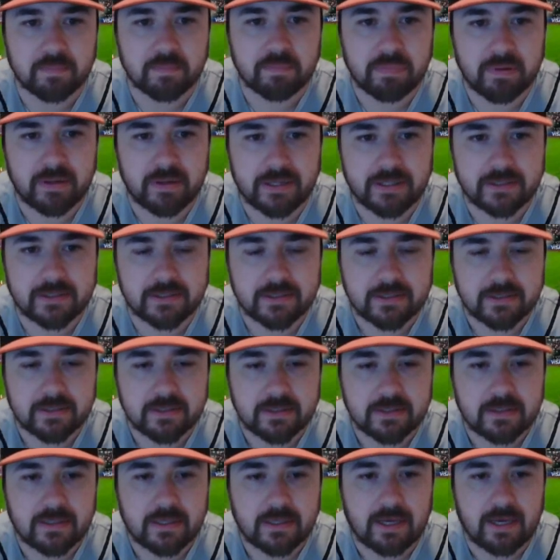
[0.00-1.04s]
But
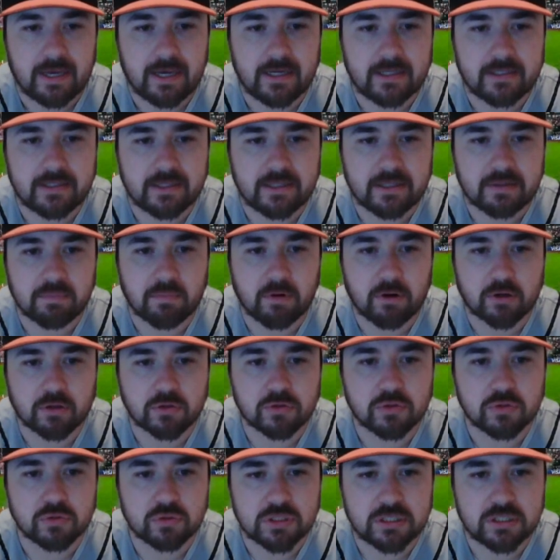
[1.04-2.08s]
I think Marco
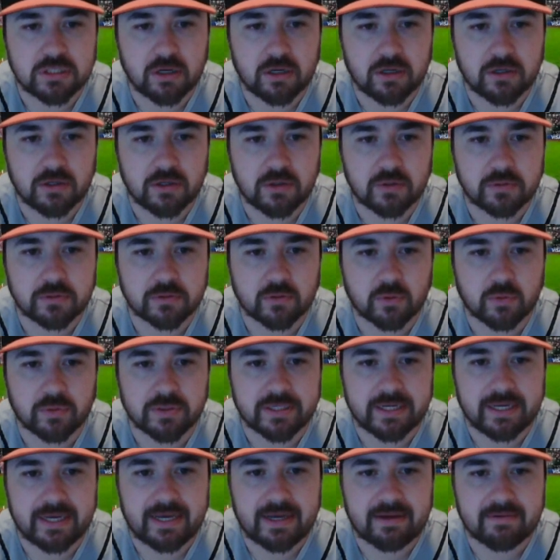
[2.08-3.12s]
Luciano is going
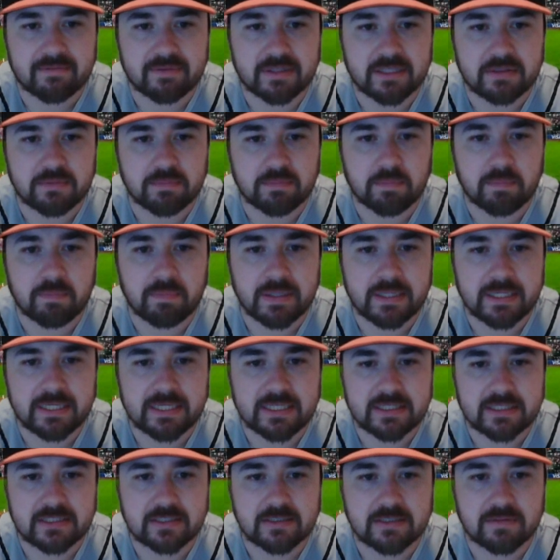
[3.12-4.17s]
to have the
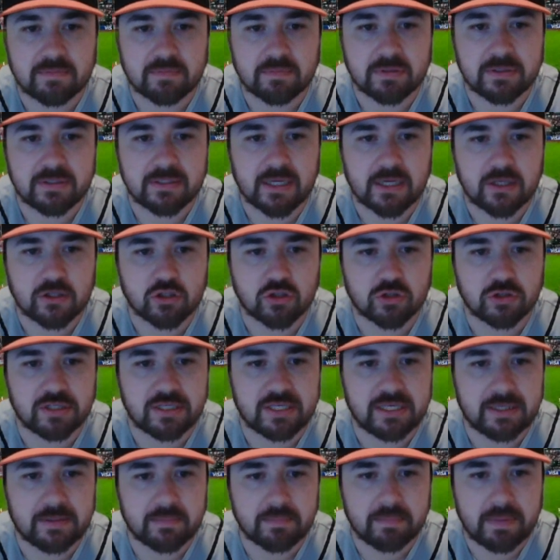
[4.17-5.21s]
biggest potential
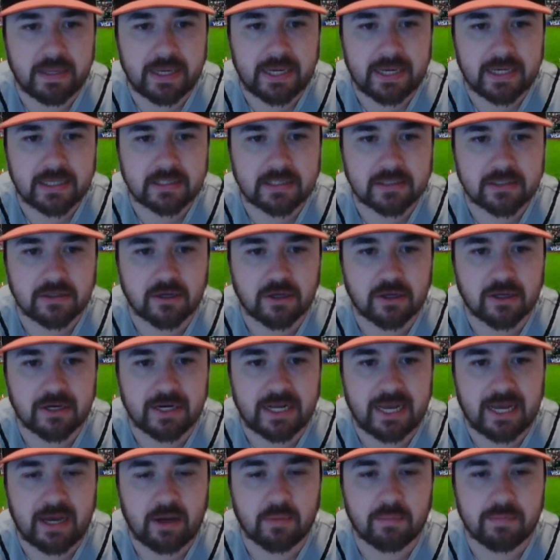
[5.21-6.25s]
impact on
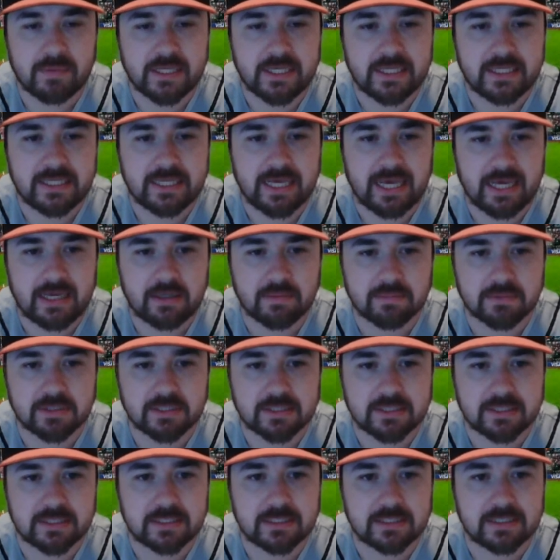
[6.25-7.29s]
how many
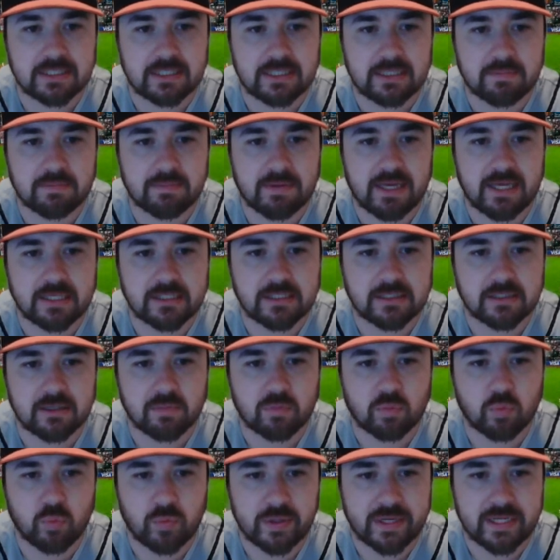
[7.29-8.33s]
games this team ends
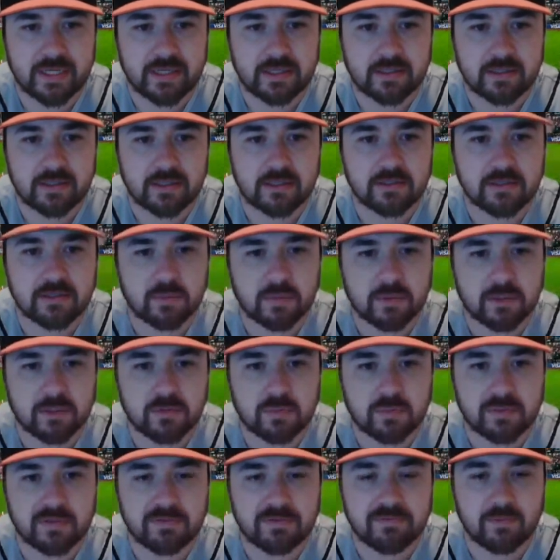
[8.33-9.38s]
up winning in
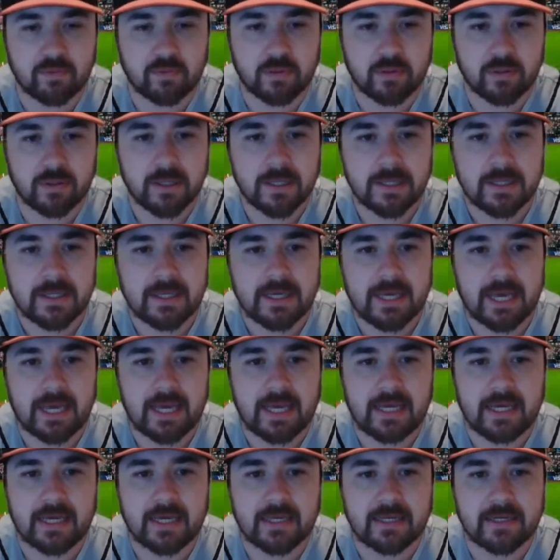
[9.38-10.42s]
2024
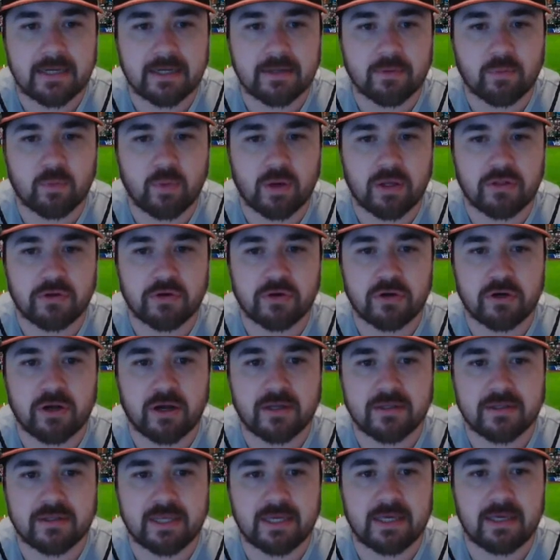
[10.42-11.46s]
and whether or
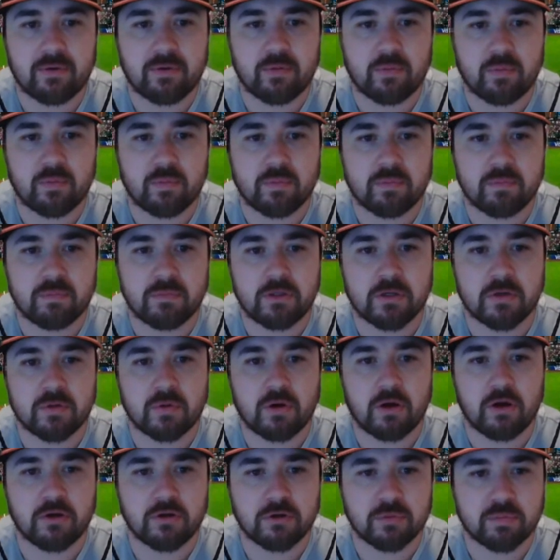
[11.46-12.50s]
not they,
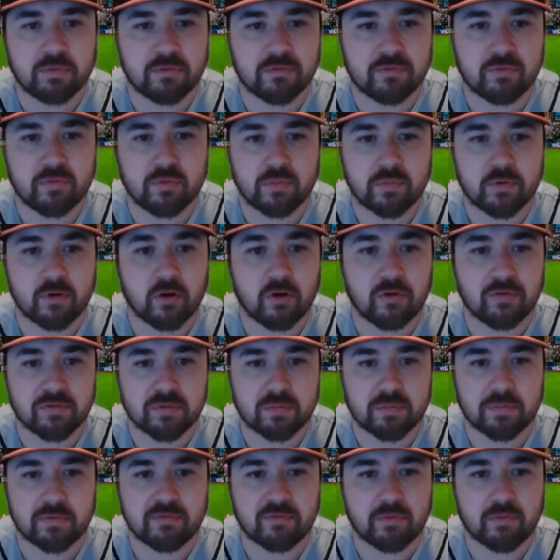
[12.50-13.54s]
underperform or
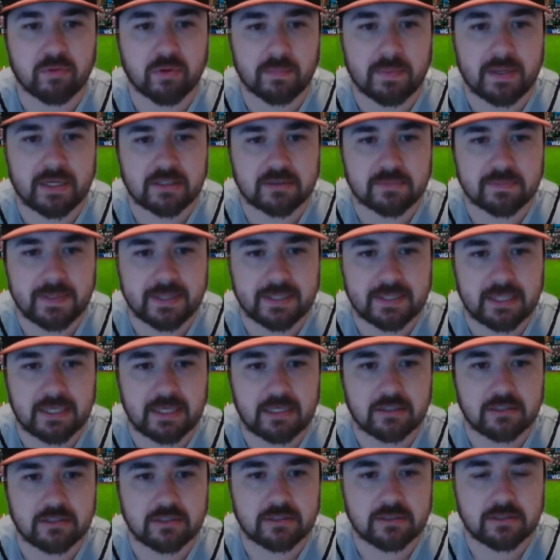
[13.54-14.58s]
overperform
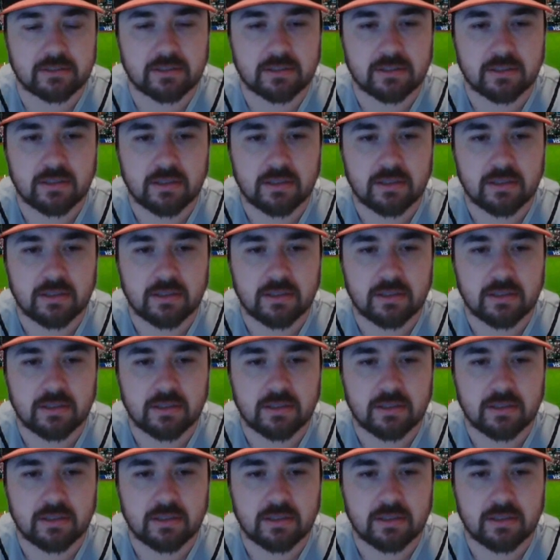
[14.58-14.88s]
expectations.